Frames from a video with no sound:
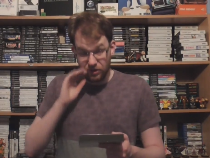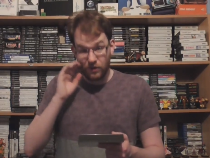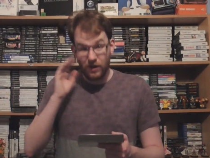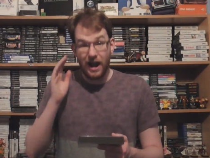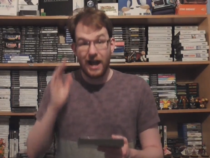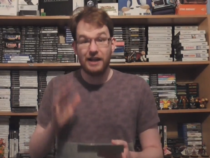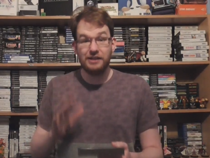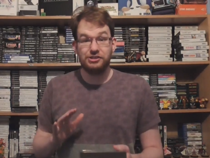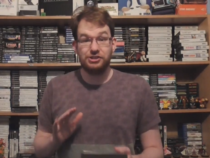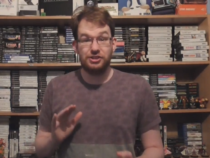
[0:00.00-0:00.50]

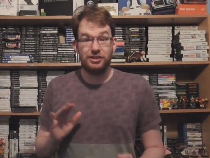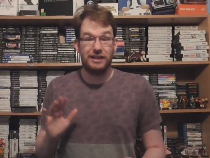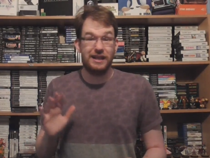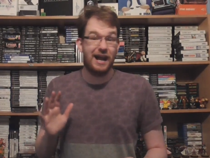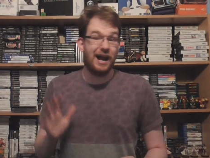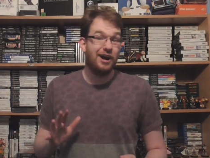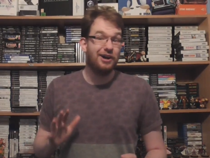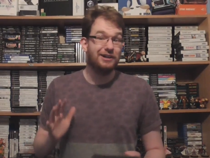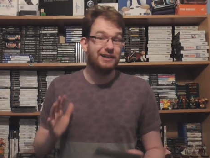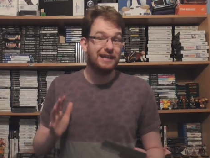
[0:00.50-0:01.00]
they're
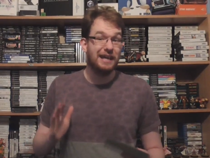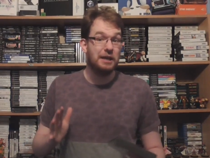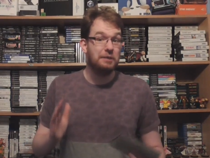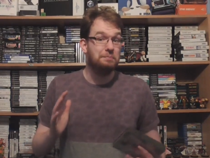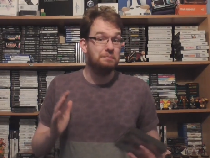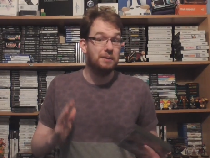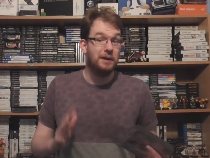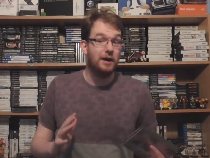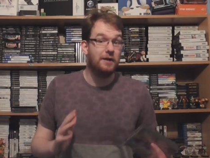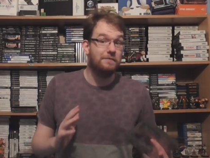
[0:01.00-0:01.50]
actually
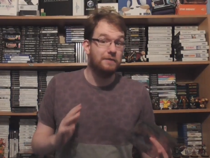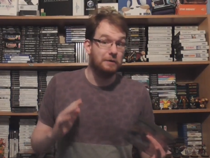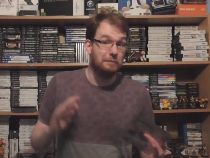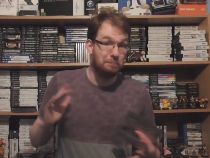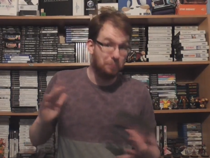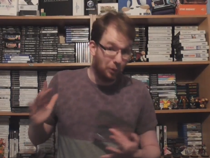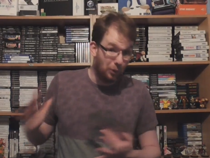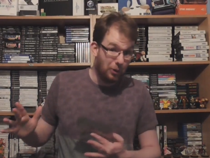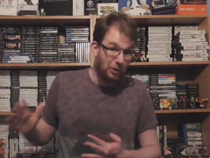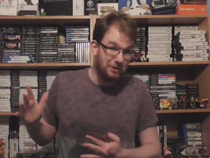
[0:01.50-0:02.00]
arcade
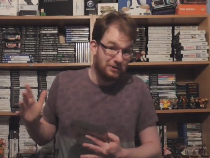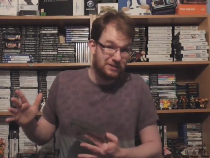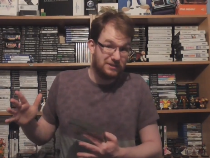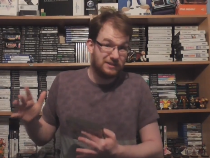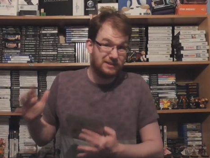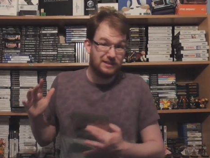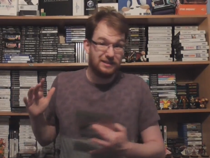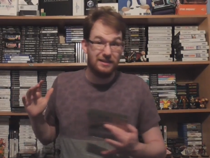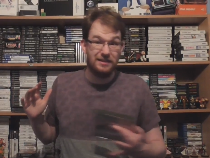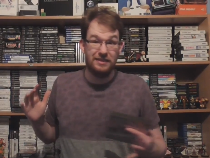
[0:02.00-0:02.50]
perfect
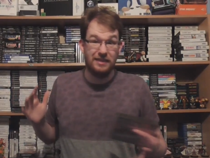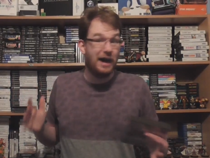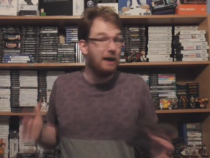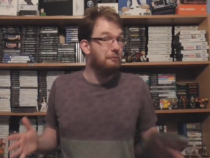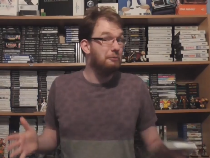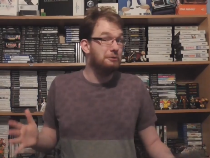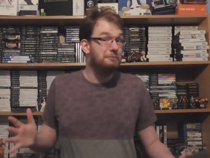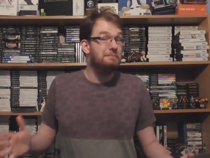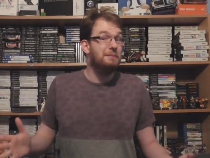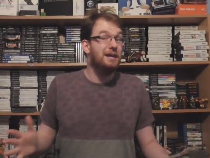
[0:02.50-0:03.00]
ports.
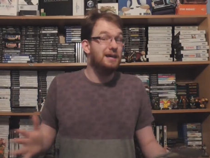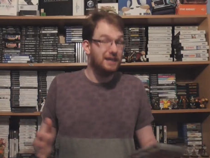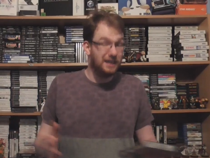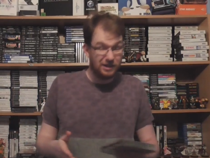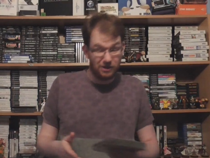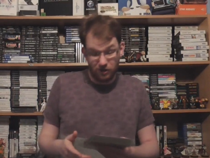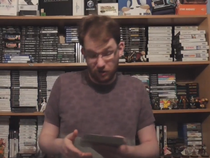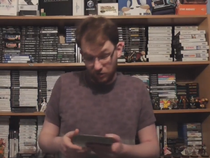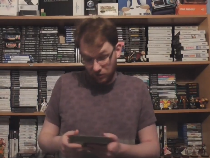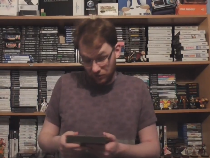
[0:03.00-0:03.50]
That would make it